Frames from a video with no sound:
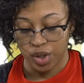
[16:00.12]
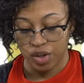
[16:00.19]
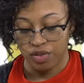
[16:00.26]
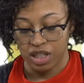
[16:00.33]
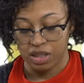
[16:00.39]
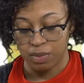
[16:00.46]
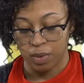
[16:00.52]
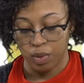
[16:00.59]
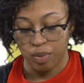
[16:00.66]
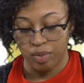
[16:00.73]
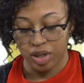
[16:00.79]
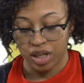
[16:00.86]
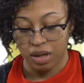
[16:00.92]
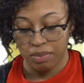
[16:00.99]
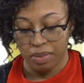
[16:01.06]
of us, but when we
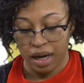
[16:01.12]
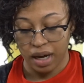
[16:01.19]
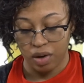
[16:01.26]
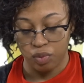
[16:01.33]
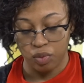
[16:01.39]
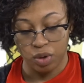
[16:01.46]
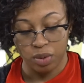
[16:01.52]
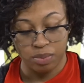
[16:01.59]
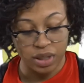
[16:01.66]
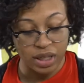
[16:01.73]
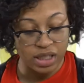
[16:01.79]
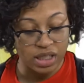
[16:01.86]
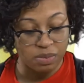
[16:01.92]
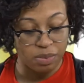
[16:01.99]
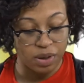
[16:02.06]
get back, we'll
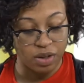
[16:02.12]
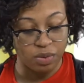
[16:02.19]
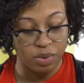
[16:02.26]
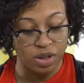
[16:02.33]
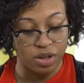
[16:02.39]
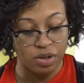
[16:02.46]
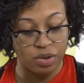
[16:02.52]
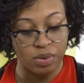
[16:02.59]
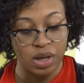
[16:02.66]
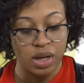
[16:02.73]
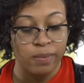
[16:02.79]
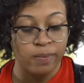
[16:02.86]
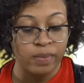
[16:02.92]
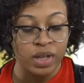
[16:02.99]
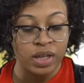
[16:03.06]
play Spud with you.
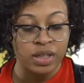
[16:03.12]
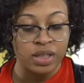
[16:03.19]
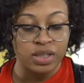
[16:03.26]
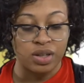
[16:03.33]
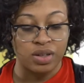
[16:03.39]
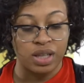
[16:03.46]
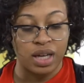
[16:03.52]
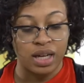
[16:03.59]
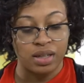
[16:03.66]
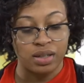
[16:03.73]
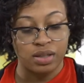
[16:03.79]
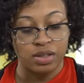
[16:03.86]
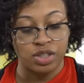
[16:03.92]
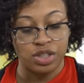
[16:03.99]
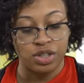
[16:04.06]
So
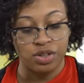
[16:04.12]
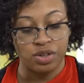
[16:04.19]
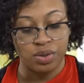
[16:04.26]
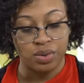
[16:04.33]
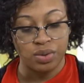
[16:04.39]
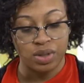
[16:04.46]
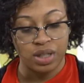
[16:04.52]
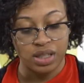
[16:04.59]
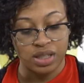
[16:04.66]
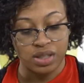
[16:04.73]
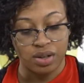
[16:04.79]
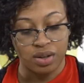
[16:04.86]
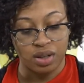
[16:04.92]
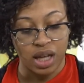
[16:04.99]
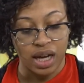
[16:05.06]
that she knew he
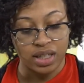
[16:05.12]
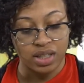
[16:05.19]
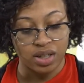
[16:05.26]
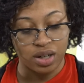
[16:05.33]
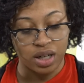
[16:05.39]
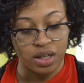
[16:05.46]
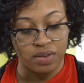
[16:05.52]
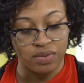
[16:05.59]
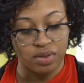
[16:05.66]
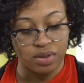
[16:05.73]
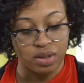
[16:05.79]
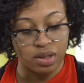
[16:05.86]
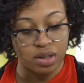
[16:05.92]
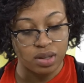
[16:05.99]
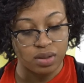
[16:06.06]
still liked her,
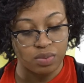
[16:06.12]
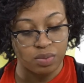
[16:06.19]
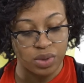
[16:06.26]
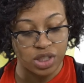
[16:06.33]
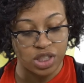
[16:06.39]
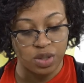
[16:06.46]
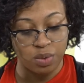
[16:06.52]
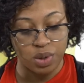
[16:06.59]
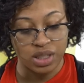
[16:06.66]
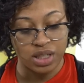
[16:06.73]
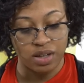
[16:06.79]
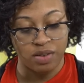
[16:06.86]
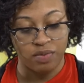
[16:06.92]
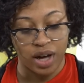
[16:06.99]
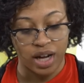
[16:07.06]
even when she wasn't
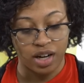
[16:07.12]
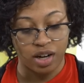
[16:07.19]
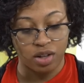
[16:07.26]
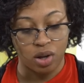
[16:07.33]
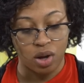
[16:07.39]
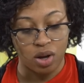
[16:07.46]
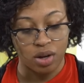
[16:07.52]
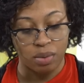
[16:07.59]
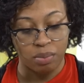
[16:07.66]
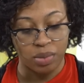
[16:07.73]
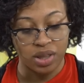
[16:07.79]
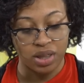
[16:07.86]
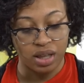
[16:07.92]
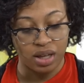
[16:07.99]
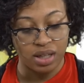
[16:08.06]
invited along.
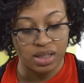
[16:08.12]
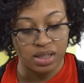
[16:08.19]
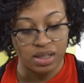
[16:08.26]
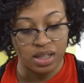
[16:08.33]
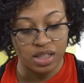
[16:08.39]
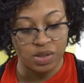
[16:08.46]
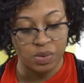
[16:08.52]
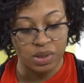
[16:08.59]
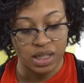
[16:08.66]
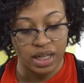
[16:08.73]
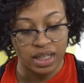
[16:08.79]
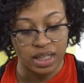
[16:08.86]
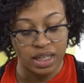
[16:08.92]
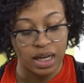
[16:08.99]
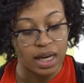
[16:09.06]
But this was
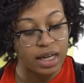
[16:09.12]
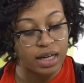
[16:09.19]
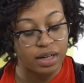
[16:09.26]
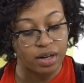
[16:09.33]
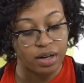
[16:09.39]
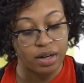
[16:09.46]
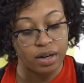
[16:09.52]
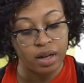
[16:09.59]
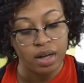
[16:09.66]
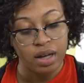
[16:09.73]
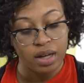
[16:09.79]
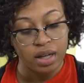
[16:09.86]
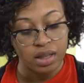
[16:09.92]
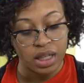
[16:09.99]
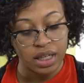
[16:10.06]
like he hated her,
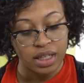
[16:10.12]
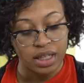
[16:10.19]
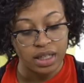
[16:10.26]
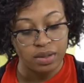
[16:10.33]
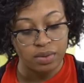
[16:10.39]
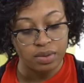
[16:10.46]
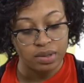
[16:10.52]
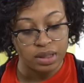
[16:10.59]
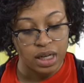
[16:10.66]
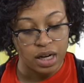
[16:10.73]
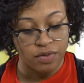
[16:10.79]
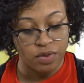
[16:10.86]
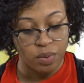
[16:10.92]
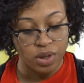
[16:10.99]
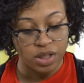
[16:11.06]
like he
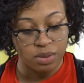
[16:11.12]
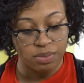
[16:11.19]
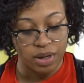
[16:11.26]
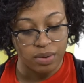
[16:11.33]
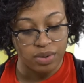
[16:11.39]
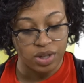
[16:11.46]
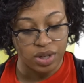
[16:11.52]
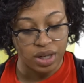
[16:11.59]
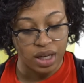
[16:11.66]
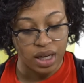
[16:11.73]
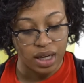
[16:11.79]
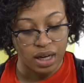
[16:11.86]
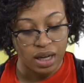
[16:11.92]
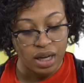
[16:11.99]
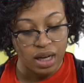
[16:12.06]
never wanted to play with her
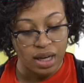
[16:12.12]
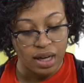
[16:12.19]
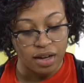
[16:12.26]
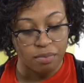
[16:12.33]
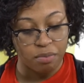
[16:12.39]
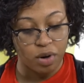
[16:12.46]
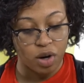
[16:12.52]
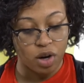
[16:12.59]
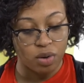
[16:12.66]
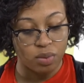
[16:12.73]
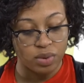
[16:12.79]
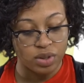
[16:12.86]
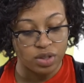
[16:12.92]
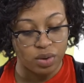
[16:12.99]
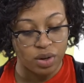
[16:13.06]
again, and Paul
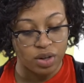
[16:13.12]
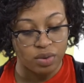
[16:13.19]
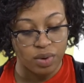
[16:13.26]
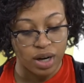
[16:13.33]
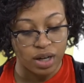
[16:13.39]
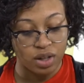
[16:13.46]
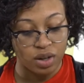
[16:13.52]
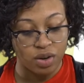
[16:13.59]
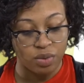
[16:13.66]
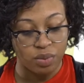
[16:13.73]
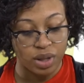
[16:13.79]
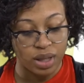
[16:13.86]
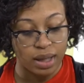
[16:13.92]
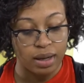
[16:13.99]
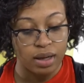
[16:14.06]
was going right along
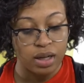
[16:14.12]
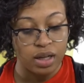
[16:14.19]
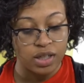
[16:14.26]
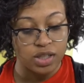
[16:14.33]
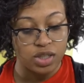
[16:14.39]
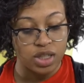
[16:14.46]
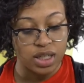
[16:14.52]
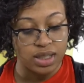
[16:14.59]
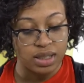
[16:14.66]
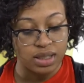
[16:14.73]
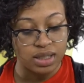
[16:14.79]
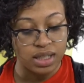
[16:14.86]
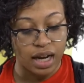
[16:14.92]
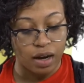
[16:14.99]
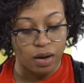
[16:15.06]
with it. Jessie
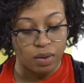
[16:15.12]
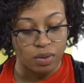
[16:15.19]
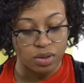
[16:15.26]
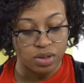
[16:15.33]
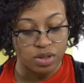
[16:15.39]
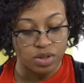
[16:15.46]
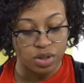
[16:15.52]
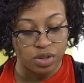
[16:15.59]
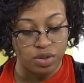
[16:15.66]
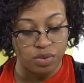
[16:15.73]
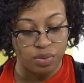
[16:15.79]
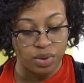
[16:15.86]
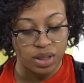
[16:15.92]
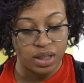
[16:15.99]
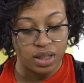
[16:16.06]
scowled. So you
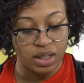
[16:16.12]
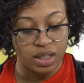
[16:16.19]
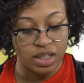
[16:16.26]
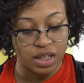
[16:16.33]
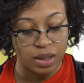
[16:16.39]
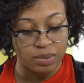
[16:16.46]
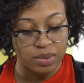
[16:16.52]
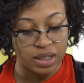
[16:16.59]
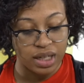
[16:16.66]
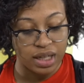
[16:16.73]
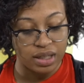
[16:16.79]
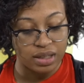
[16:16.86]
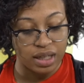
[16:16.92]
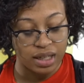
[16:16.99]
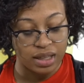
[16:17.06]
really cleaned up
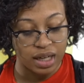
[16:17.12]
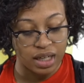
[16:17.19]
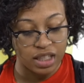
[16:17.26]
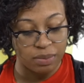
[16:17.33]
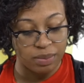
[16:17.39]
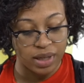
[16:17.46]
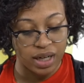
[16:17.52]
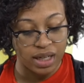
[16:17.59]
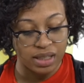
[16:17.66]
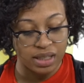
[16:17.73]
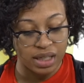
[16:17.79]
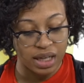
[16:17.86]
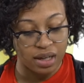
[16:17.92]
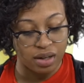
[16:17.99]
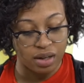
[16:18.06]
today at that lemonade
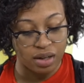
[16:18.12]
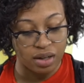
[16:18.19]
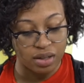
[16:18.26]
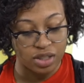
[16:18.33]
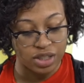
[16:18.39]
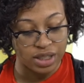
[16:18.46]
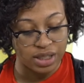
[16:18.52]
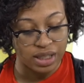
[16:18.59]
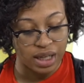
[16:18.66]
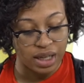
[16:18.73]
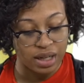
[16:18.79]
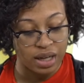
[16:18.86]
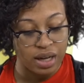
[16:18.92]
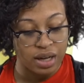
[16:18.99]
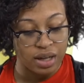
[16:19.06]
stand, huh? She
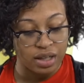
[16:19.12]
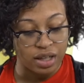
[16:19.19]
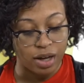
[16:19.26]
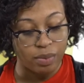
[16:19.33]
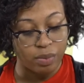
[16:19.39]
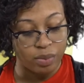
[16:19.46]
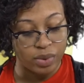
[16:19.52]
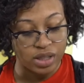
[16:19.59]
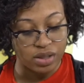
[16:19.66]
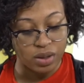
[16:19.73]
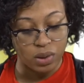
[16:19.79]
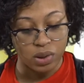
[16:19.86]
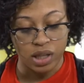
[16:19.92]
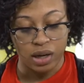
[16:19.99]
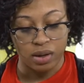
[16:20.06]
said. Yep, we
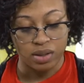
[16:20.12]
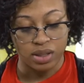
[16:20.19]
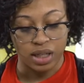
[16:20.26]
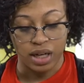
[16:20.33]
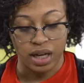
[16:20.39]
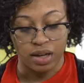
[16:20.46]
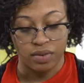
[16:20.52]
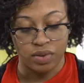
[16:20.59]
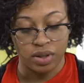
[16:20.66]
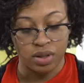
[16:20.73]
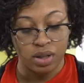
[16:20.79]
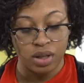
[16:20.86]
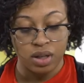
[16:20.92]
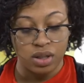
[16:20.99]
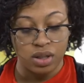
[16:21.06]
sold out, said Evan.
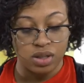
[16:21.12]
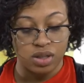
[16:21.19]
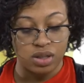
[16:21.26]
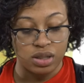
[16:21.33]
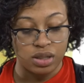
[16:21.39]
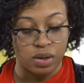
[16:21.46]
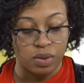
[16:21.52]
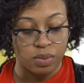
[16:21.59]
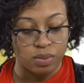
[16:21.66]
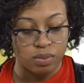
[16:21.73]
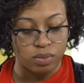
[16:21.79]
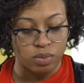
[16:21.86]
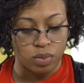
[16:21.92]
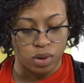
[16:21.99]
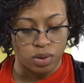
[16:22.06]

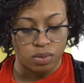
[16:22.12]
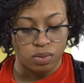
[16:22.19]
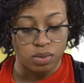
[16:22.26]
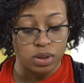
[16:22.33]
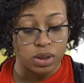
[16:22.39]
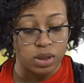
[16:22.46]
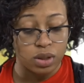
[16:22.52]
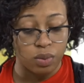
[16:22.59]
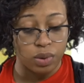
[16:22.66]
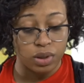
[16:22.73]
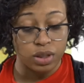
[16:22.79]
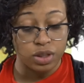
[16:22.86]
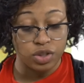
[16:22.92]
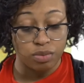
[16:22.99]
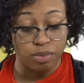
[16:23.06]
Whoa. So what
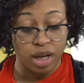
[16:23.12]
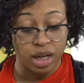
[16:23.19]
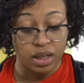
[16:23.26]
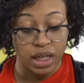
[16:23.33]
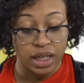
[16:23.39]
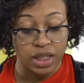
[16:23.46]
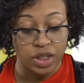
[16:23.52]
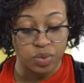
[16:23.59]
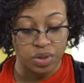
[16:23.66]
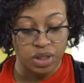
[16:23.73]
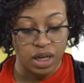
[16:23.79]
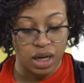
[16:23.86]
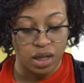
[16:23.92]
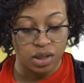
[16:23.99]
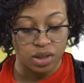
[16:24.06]
did you make, like
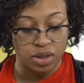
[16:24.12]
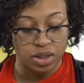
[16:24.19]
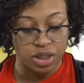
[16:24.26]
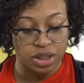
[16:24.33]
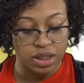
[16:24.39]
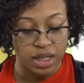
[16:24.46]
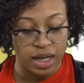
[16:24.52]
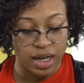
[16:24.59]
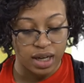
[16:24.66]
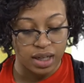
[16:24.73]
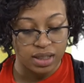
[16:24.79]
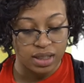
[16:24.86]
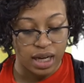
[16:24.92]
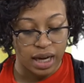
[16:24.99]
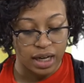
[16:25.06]
$3? She
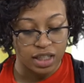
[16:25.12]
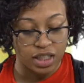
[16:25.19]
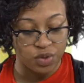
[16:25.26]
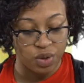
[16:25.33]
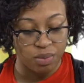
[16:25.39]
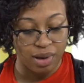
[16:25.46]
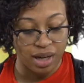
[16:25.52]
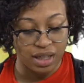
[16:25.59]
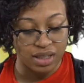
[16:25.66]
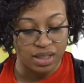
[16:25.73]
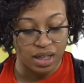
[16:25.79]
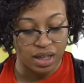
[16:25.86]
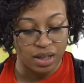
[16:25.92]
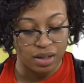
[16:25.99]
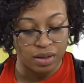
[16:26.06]
asked. Actually, we made a
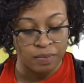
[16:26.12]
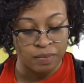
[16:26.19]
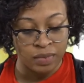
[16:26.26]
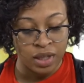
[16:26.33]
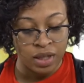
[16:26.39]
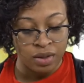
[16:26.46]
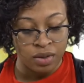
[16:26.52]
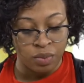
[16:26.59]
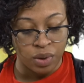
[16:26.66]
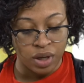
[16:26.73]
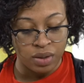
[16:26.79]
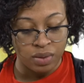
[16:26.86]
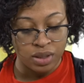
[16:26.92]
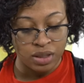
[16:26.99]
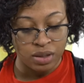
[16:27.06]
ton. What
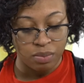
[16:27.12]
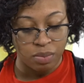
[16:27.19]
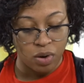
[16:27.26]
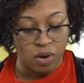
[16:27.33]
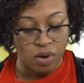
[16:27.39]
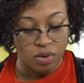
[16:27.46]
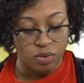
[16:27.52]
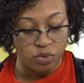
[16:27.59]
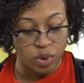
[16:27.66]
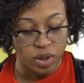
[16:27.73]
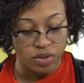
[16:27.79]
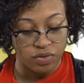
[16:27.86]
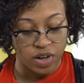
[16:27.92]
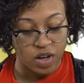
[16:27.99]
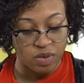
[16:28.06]
was it, Paul?
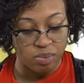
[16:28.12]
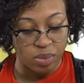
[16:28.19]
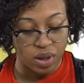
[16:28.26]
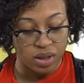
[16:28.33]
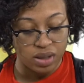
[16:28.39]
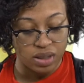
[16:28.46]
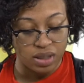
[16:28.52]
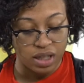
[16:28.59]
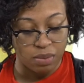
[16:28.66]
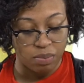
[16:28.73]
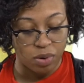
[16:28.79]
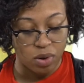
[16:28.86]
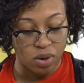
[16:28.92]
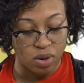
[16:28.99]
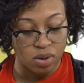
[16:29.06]
$45, said
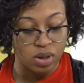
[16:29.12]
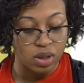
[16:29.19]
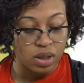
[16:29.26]
Paul.